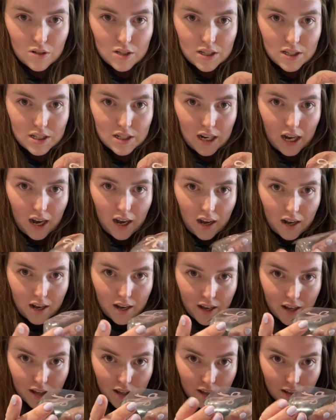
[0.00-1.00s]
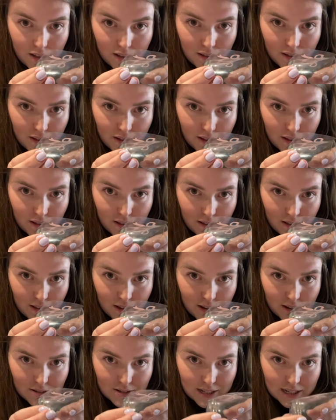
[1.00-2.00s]
stuck.
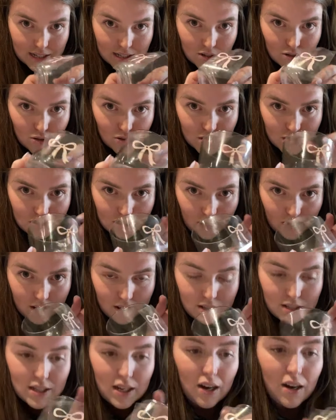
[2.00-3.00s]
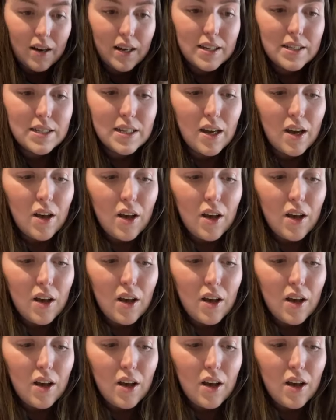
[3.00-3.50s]
Can you see it's not stuck at the sides?